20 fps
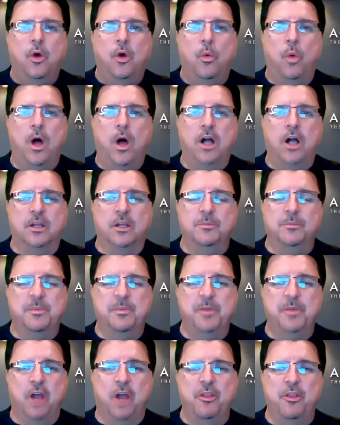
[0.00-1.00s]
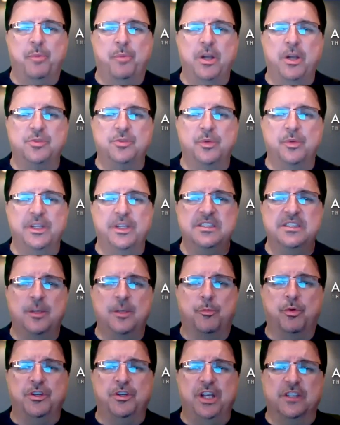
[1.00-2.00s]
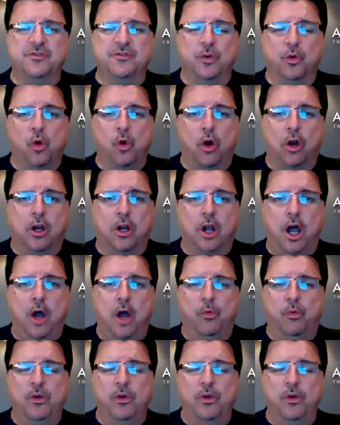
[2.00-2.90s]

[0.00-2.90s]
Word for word: Welcome to Beyond the Press Release, a production of Agoracom,